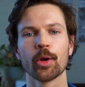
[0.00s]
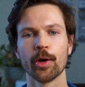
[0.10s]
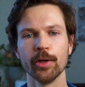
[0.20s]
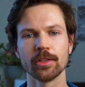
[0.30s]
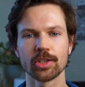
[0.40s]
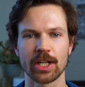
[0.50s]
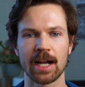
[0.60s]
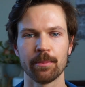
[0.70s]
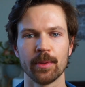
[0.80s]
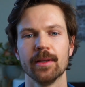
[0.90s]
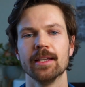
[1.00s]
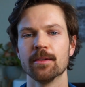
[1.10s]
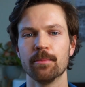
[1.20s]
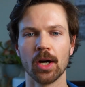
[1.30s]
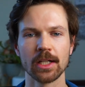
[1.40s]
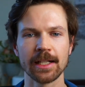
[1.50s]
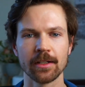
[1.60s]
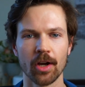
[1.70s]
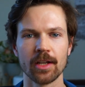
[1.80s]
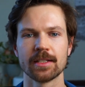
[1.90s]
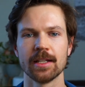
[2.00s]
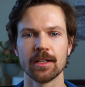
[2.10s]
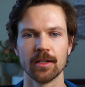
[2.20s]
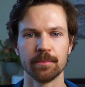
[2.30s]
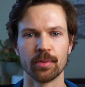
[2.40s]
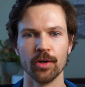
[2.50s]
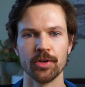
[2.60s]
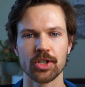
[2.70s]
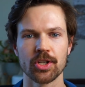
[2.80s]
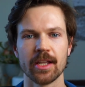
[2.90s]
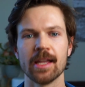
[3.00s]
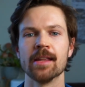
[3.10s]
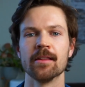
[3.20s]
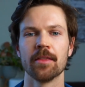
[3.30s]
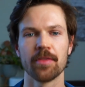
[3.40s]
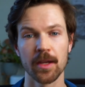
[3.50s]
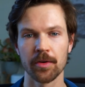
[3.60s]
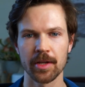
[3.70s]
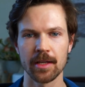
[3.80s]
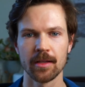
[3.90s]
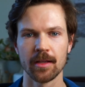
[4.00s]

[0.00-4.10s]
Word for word: Kernel SHAP is a model agnostic approach in theory.